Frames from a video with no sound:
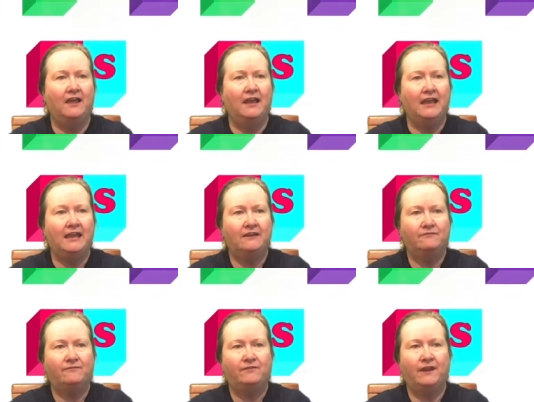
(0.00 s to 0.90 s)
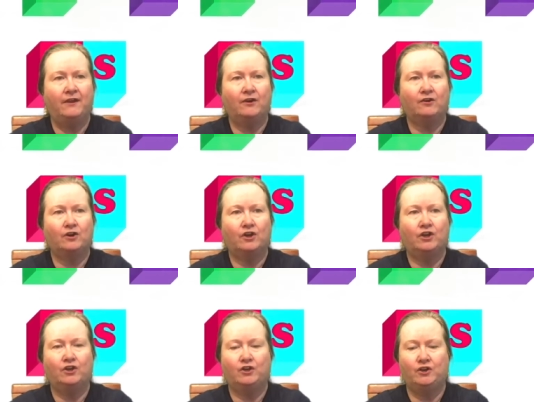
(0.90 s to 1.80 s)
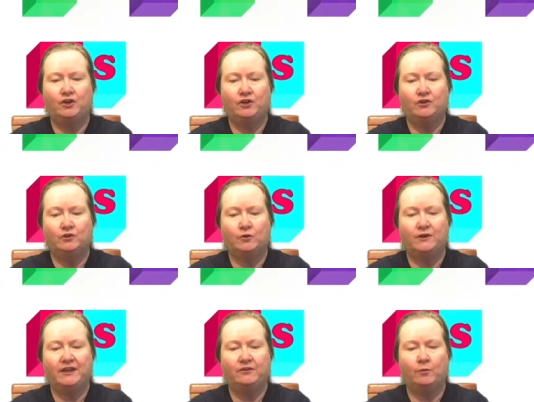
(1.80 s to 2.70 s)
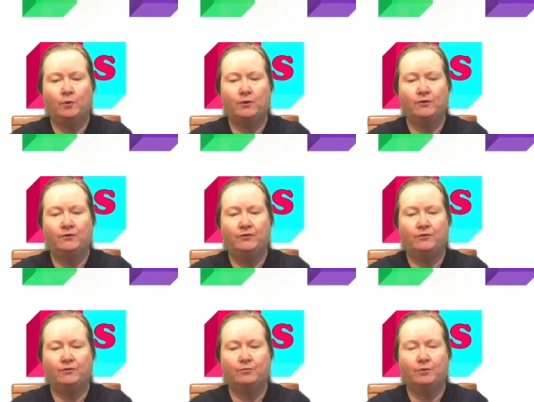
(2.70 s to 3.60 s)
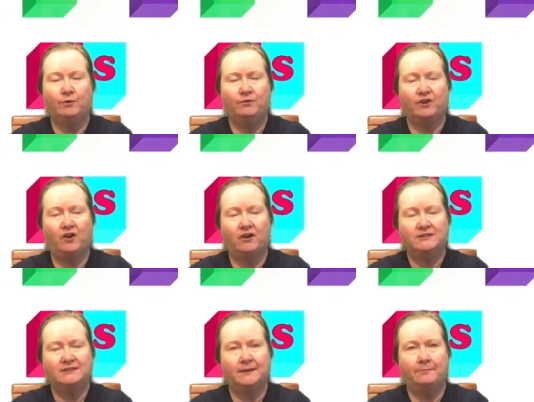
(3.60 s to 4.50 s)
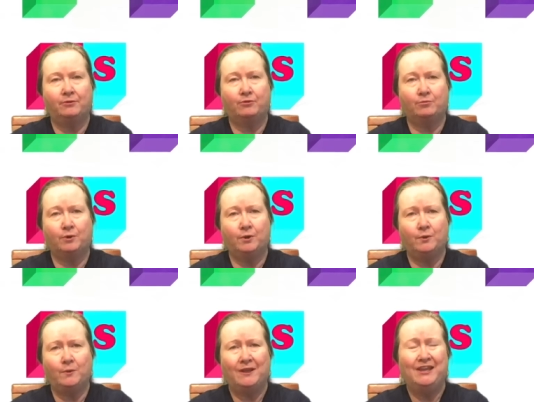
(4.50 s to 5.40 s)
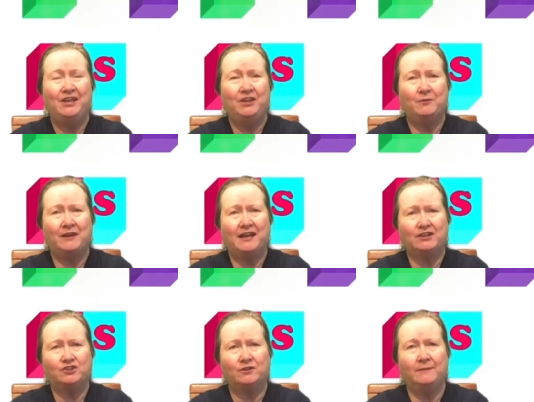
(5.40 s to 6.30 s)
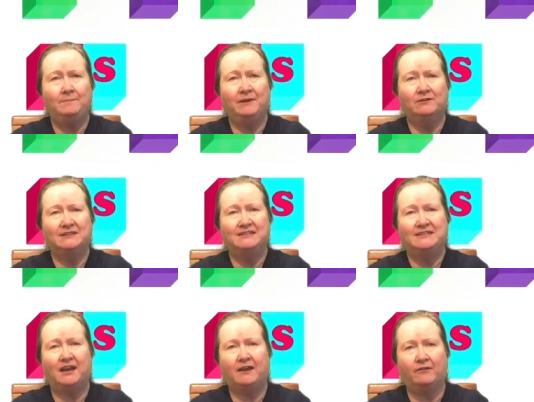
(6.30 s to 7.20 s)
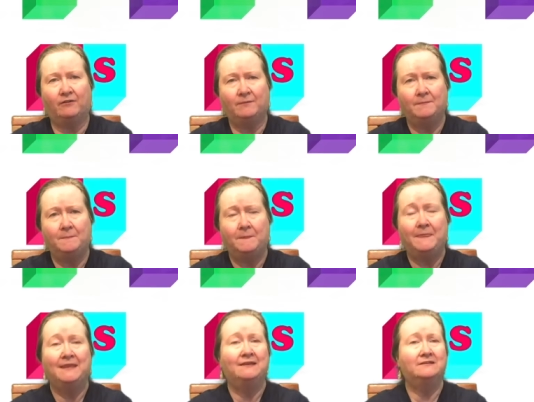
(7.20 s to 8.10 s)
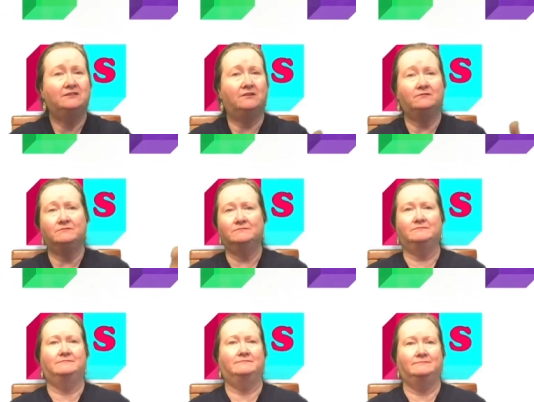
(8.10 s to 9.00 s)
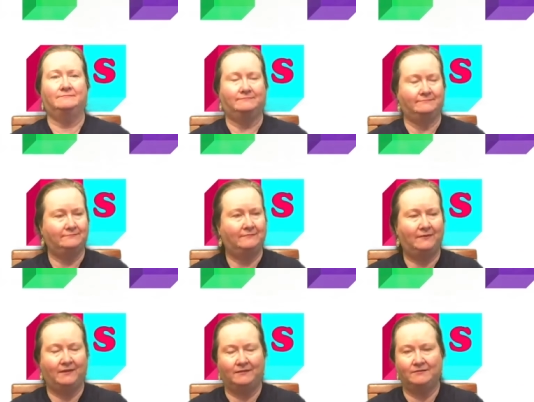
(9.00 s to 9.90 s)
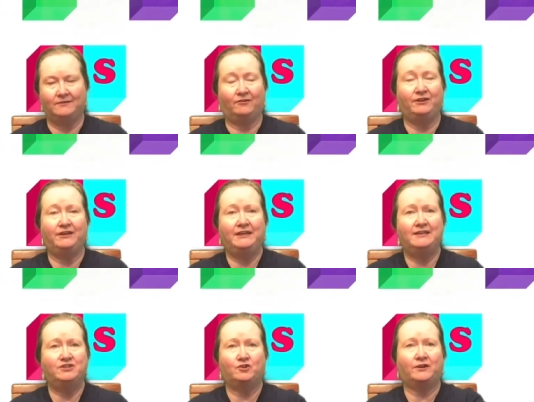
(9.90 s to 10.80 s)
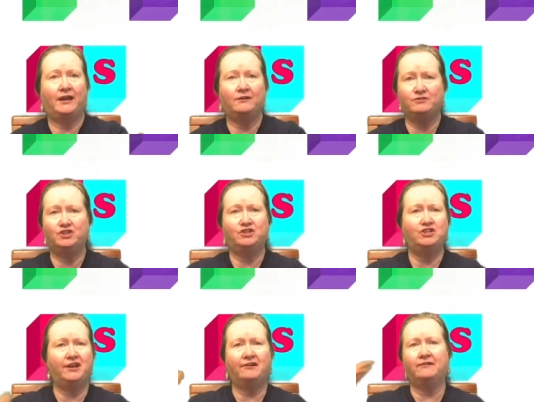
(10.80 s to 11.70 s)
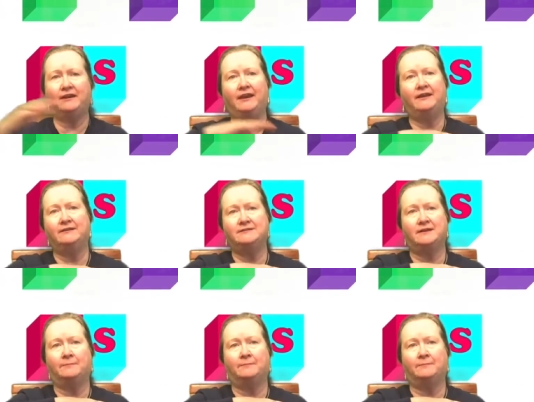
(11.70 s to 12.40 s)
If they're learning the word through, the concept through, you can actually build a tunnel. So all you need is your couch, a chair, and a